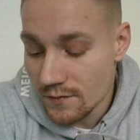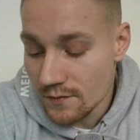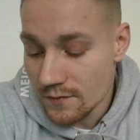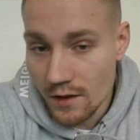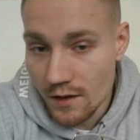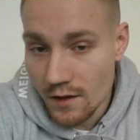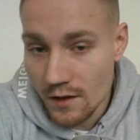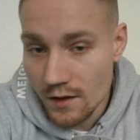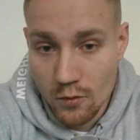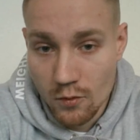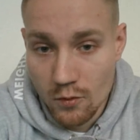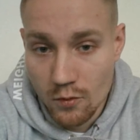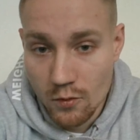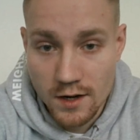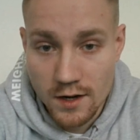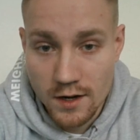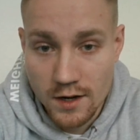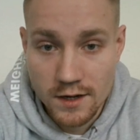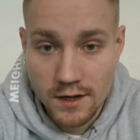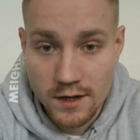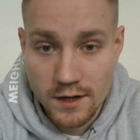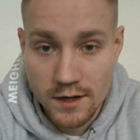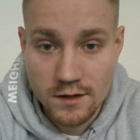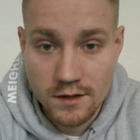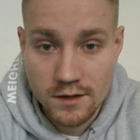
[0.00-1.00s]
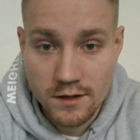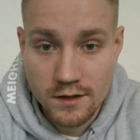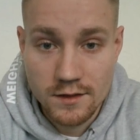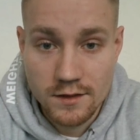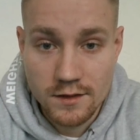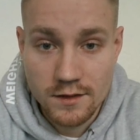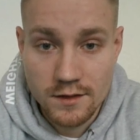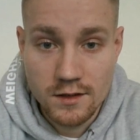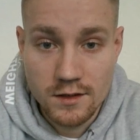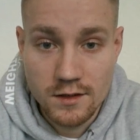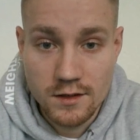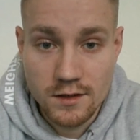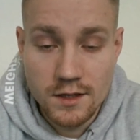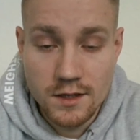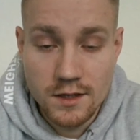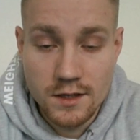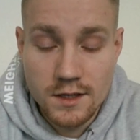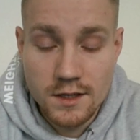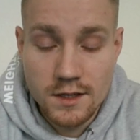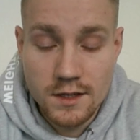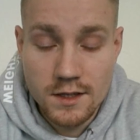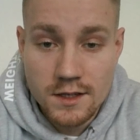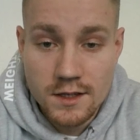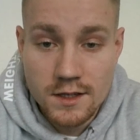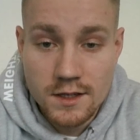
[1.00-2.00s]
where I got the
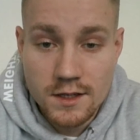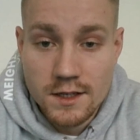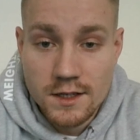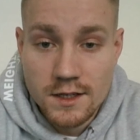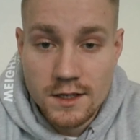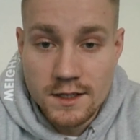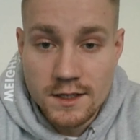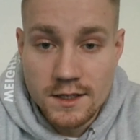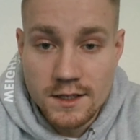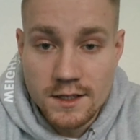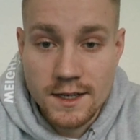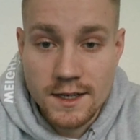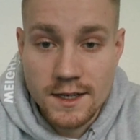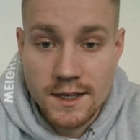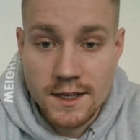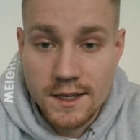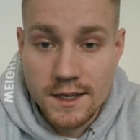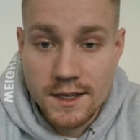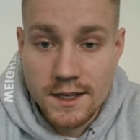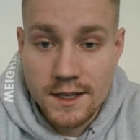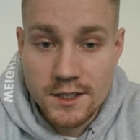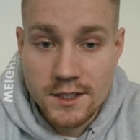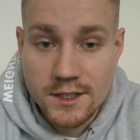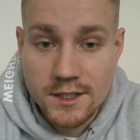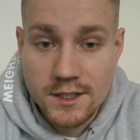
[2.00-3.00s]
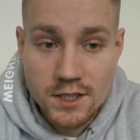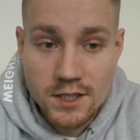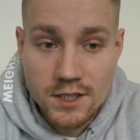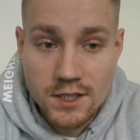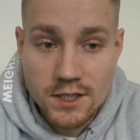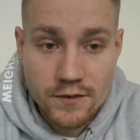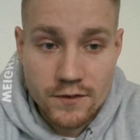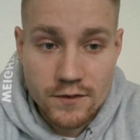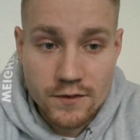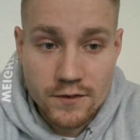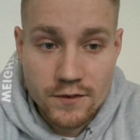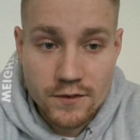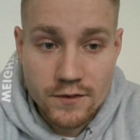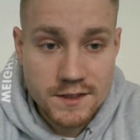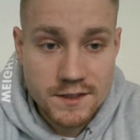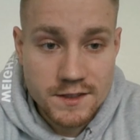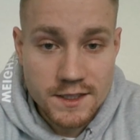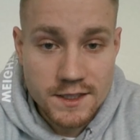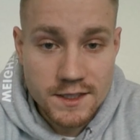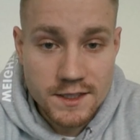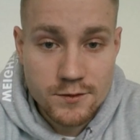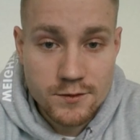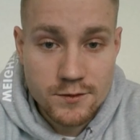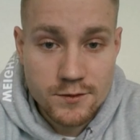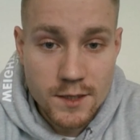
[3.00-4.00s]
90 kg for
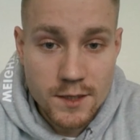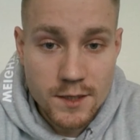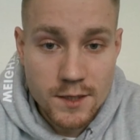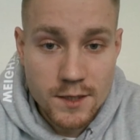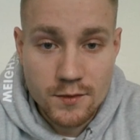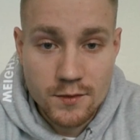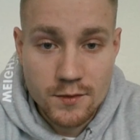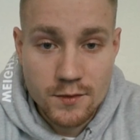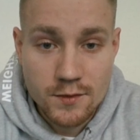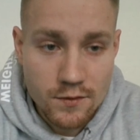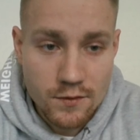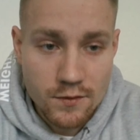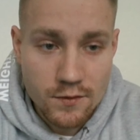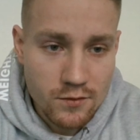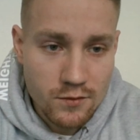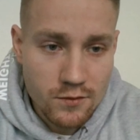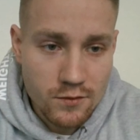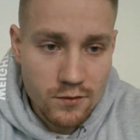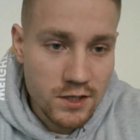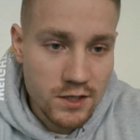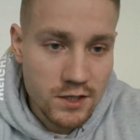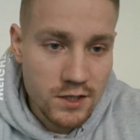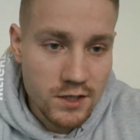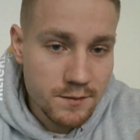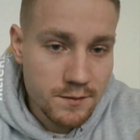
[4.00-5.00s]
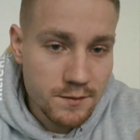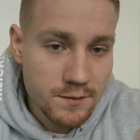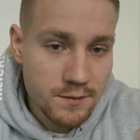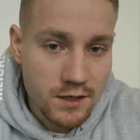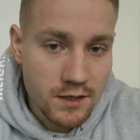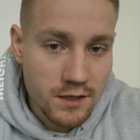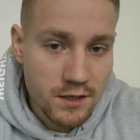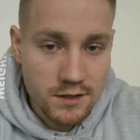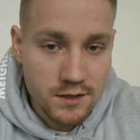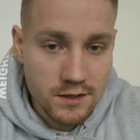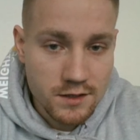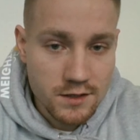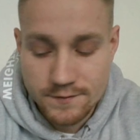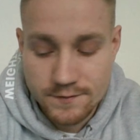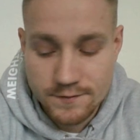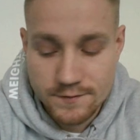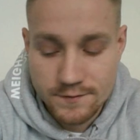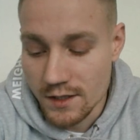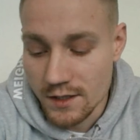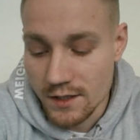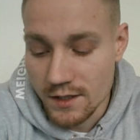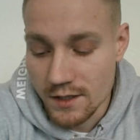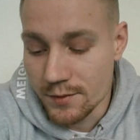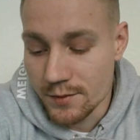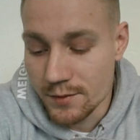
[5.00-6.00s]
6 reps with roundabout
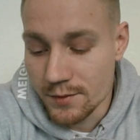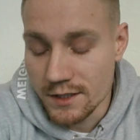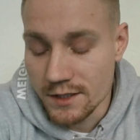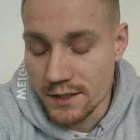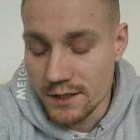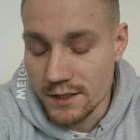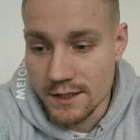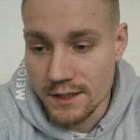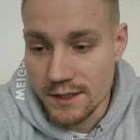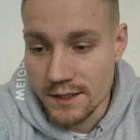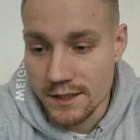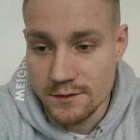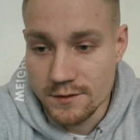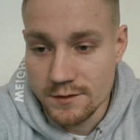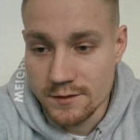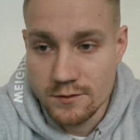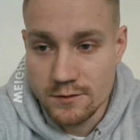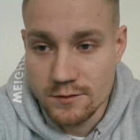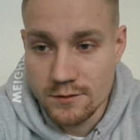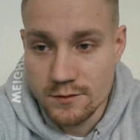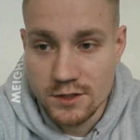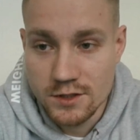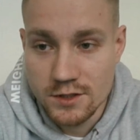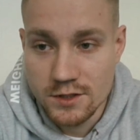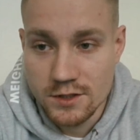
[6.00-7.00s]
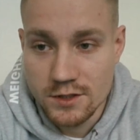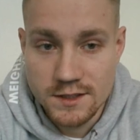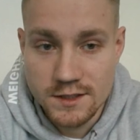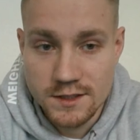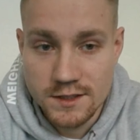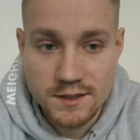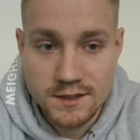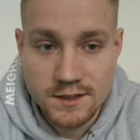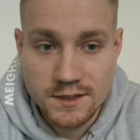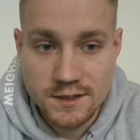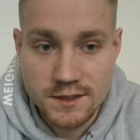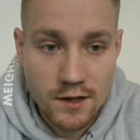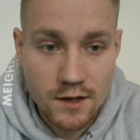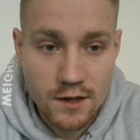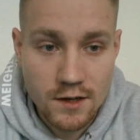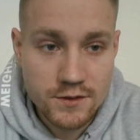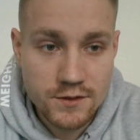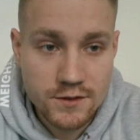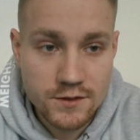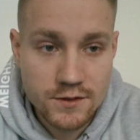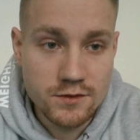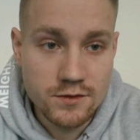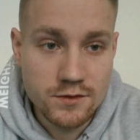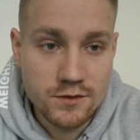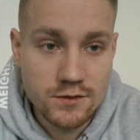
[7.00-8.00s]
RPE 8, which is enough
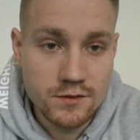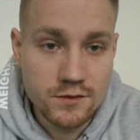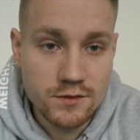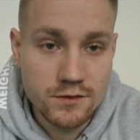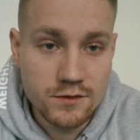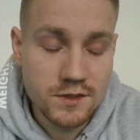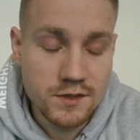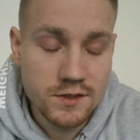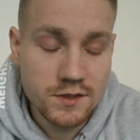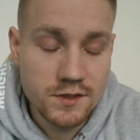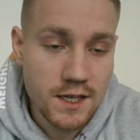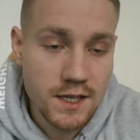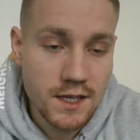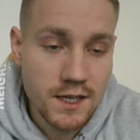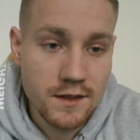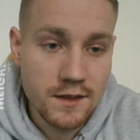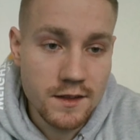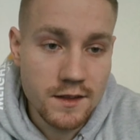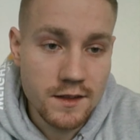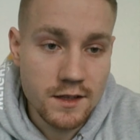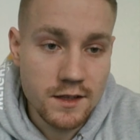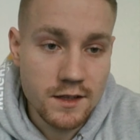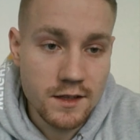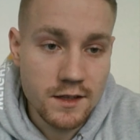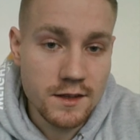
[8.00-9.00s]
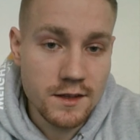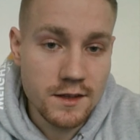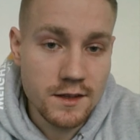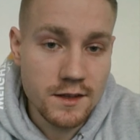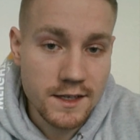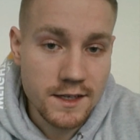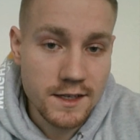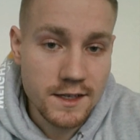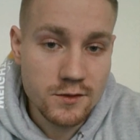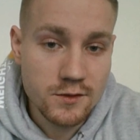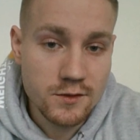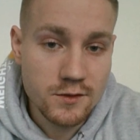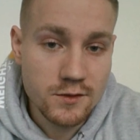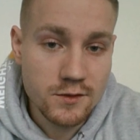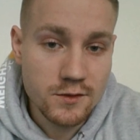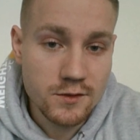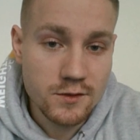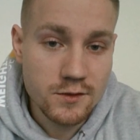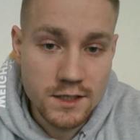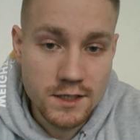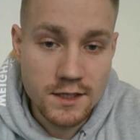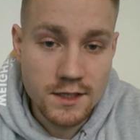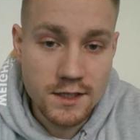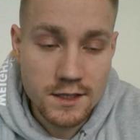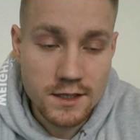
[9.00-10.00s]
to say that next
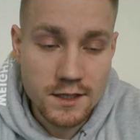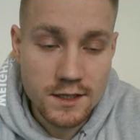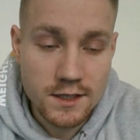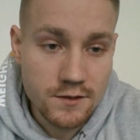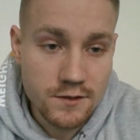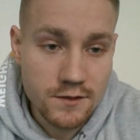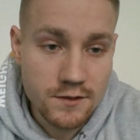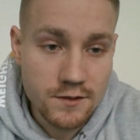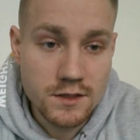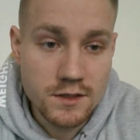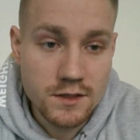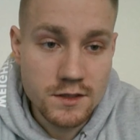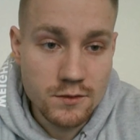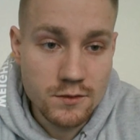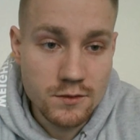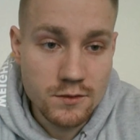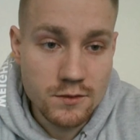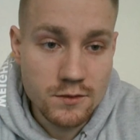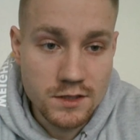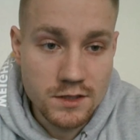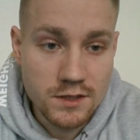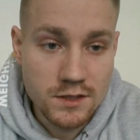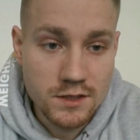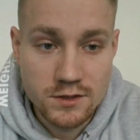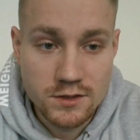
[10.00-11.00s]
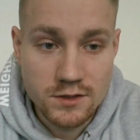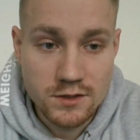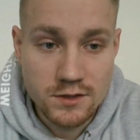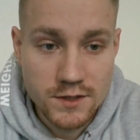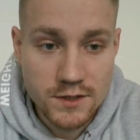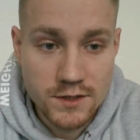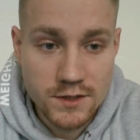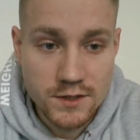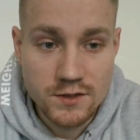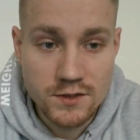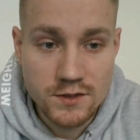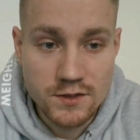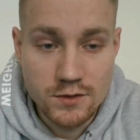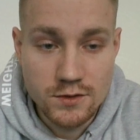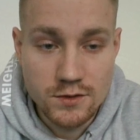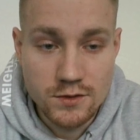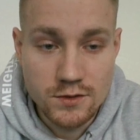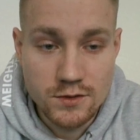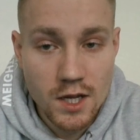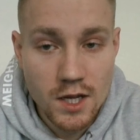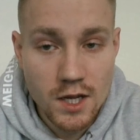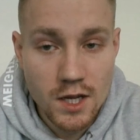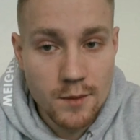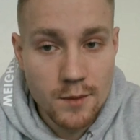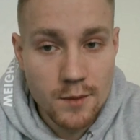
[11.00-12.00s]
week I definitely will it increase to
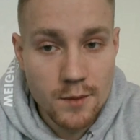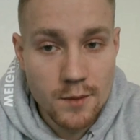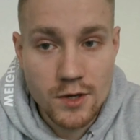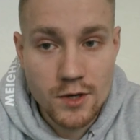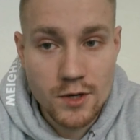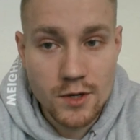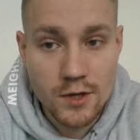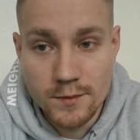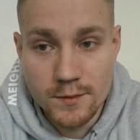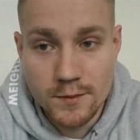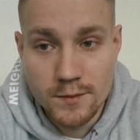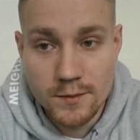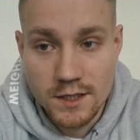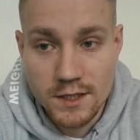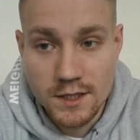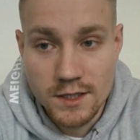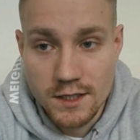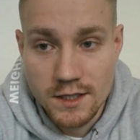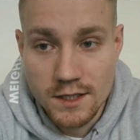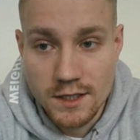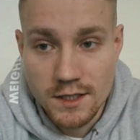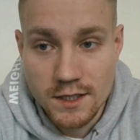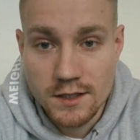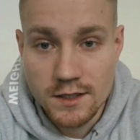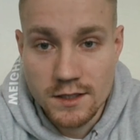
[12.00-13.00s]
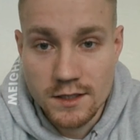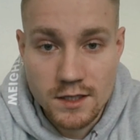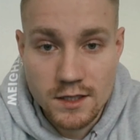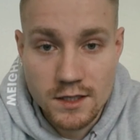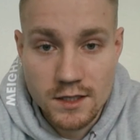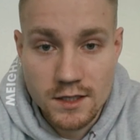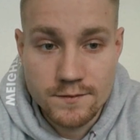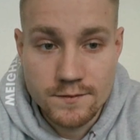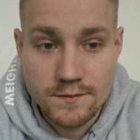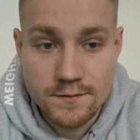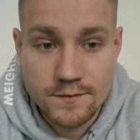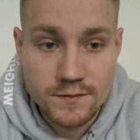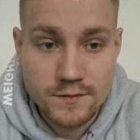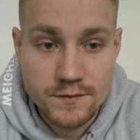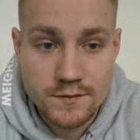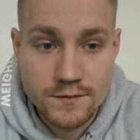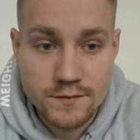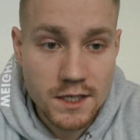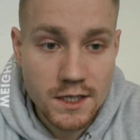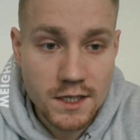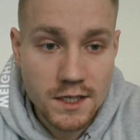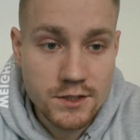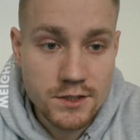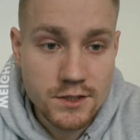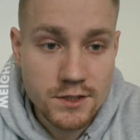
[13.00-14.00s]
probably
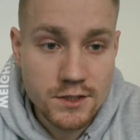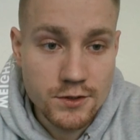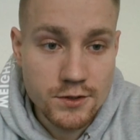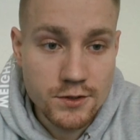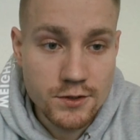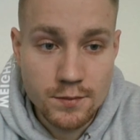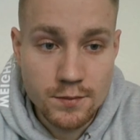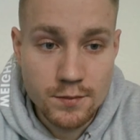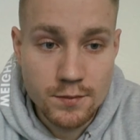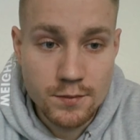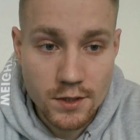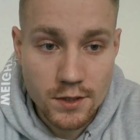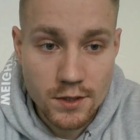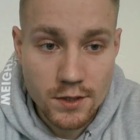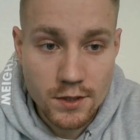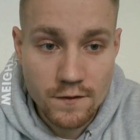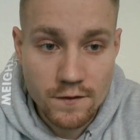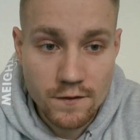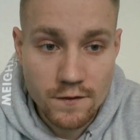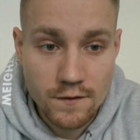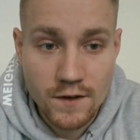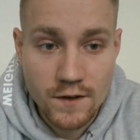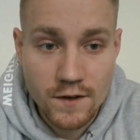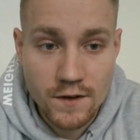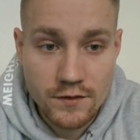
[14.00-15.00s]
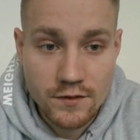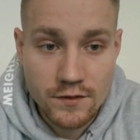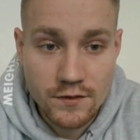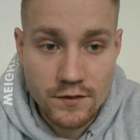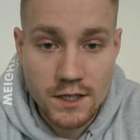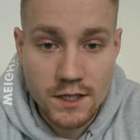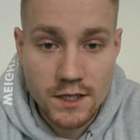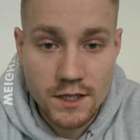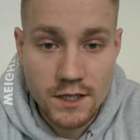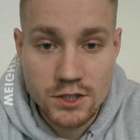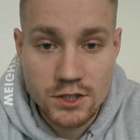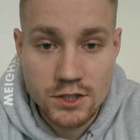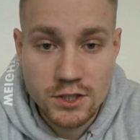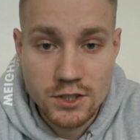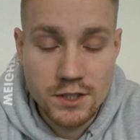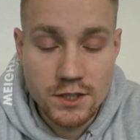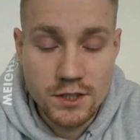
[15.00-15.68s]
92.5 kg.